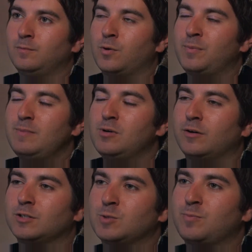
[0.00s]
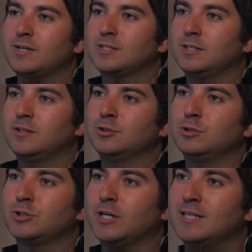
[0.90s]
where people are expressing their
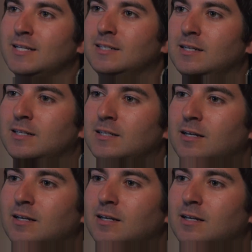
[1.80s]
Jewish identity